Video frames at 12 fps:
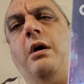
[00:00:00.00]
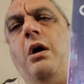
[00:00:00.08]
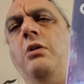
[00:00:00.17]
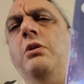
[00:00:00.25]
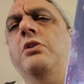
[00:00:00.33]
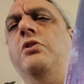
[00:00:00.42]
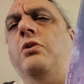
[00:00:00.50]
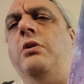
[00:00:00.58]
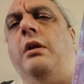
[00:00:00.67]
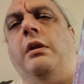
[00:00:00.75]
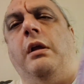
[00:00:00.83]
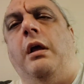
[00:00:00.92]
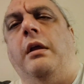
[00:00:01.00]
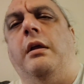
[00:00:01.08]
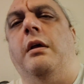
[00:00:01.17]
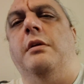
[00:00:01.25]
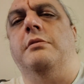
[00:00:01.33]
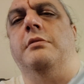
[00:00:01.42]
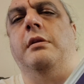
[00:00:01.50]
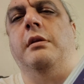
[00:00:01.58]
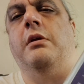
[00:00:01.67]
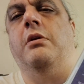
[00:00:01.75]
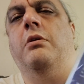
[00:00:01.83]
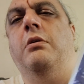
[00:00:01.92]
all eternity, I guess, the
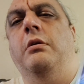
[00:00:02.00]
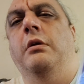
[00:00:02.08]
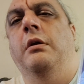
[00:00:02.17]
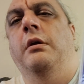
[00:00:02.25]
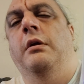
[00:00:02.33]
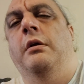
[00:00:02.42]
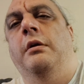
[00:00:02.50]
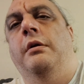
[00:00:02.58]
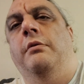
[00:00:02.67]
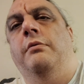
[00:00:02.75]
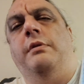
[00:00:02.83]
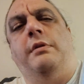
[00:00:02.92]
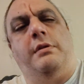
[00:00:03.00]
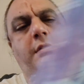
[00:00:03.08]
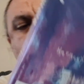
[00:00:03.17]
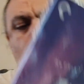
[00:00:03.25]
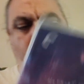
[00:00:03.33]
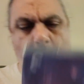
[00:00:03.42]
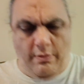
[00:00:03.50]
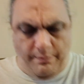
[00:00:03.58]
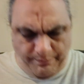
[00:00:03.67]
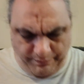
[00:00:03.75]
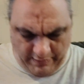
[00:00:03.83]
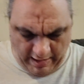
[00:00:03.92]
year. When did this come out?
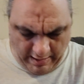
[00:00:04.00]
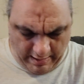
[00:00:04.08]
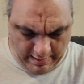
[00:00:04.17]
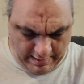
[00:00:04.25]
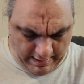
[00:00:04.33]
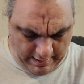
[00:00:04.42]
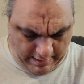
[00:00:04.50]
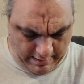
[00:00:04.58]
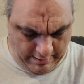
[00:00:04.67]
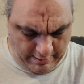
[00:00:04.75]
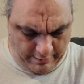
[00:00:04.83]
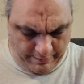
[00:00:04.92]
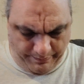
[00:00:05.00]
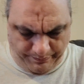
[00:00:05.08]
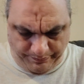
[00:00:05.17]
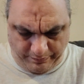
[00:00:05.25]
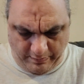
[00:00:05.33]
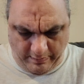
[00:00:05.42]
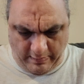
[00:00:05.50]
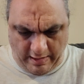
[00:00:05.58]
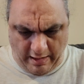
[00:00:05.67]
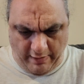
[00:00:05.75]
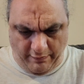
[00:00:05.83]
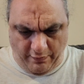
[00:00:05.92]
96?
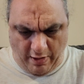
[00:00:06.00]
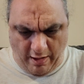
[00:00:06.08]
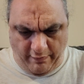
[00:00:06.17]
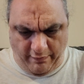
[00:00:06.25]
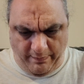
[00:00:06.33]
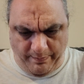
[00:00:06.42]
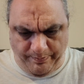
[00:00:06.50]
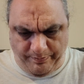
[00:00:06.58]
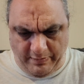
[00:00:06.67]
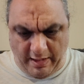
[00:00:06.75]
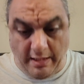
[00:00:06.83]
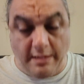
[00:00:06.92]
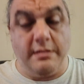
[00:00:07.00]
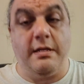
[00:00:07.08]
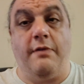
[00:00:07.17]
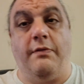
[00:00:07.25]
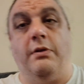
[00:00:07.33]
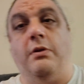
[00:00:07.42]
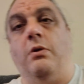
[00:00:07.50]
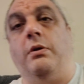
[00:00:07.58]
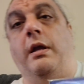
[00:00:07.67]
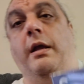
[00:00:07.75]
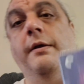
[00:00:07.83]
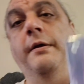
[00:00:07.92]
95? 97,
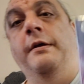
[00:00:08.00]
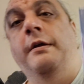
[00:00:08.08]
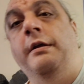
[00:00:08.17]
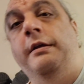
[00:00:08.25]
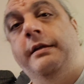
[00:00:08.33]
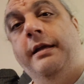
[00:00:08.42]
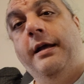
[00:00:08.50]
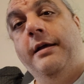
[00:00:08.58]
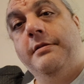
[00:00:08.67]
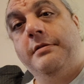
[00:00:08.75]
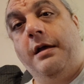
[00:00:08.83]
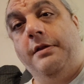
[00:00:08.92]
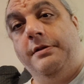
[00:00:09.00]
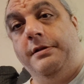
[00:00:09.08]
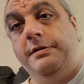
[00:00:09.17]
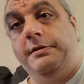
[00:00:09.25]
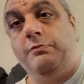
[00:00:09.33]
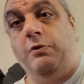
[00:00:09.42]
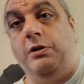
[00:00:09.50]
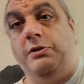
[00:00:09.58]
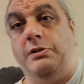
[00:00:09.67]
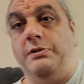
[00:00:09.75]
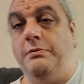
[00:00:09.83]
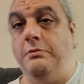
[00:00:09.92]
okay. Yeah, I saw this
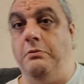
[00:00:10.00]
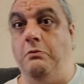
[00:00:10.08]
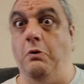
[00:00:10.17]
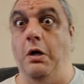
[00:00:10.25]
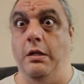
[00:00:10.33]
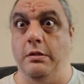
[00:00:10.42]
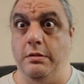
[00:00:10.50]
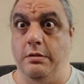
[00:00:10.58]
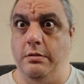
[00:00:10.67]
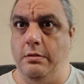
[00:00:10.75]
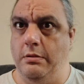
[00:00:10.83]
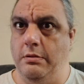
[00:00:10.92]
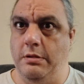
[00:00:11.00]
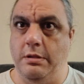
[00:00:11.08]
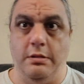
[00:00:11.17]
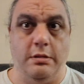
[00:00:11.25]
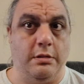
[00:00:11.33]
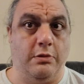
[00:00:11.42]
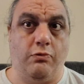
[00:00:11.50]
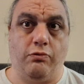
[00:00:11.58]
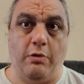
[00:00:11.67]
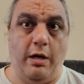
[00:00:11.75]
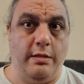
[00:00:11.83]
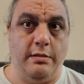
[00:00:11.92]
once. Jesus
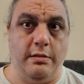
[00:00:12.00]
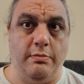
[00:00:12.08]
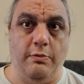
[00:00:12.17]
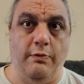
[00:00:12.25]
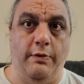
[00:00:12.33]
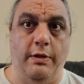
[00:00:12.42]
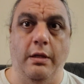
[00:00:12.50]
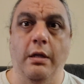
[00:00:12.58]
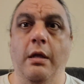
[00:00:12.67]
Christ, this movie.